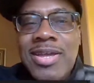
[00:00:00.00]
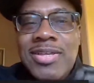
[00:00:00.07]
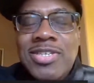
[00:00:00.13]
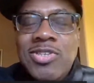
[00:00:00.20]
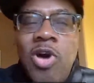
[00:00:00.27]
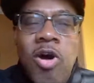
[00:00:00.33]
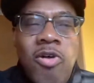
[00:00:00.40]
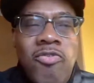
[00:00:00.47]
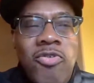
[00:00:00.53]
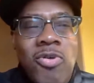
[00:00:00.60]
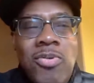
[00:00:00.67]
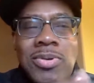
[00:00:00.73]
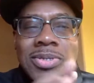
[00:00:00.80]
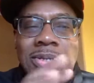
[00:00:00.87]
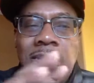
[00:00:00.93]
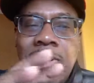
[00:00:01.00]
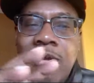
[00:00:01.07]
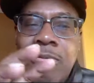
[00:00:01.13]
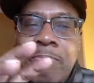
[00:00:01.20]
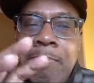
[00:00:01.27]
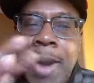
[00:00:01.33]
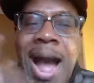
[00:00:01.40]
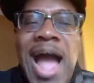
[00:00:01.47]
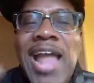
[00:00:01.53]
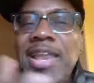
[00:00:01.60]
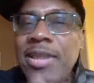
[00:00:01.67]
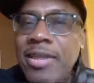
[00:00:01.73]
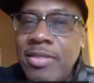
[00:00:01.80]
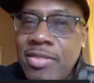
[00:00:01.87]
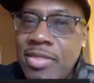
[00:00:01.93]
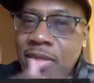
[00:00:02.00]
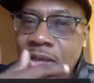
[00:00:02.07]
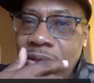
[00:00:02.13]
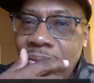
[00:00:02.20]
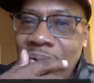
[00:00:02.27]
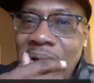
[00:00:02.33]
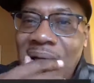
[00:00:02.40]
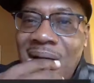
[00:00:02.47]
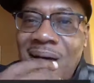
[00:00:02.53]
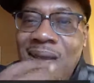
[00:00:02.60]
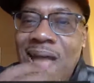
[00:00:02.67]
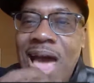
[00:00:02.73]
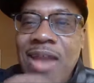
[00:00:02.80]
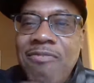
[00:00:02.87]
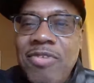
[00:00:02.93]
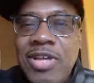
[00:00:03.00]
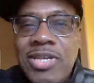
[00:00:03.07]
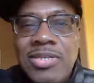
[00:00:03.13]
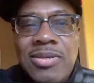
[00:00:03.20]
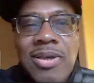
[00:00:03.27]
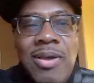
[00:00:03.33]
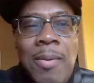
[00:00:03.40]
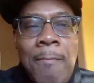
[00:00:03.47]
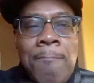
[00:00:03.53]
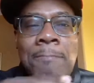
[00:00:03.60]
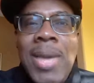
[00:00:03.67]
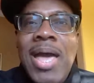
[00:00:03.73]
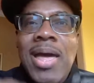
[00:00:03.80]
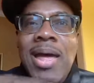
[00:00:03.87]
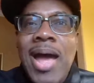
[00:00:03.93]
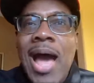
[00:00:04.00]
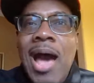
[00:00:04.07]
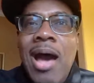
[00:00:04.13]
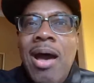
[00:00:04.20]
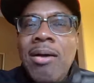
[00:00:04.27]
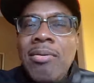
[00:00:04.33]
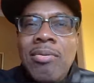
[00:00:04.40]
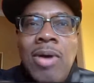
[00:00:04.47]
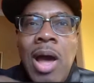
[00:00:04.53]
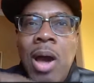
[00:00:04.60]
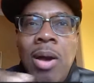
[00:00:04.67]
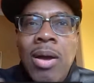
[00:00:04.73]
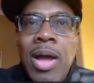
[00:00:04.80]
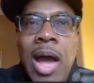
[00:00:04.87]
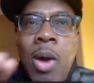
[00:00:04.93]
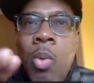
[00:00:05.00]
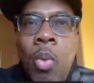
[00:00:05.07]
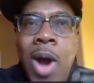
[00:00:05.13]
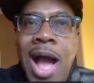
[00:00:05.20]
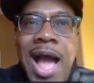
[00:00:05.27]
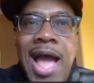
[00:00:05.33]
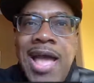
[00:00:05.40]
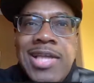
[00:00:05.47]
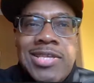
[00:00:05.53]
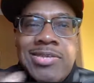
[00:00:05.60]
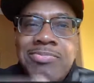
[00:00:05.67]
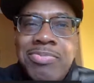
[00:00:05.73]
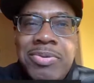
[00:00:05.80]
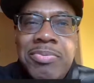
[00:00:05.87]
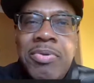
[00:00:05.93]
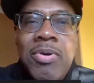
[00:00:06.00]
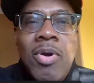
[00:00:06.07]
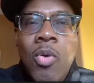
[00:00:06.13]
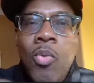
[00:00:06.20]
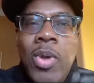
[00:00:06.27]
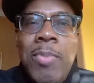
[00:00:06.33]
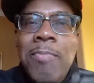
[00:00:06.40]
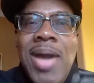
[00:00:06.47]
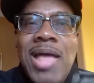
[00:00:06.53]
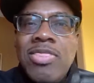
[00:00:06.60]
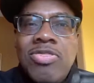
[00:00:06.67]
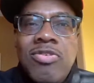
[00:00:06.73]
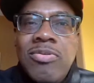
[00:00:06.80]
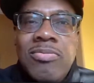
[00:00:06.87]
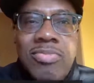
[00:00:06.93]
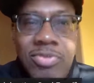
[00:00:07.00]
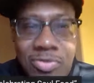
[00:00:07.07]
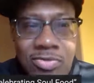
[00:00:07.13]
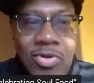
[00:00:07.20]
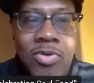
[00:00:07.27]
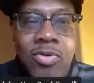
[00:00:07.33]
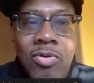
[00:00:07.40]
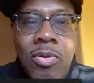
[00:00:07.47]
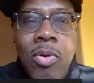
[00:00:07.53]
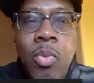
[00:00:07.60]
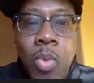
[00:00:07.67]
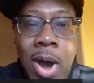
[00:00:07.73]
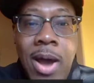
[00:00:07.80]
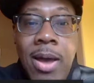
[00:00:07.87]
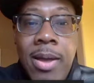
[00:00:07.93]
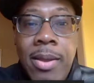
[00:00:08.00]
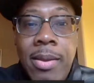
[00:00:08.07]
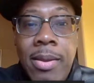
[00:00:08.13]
Soul food was a binding thing. A lot of us, met our wives and people. We met them through what?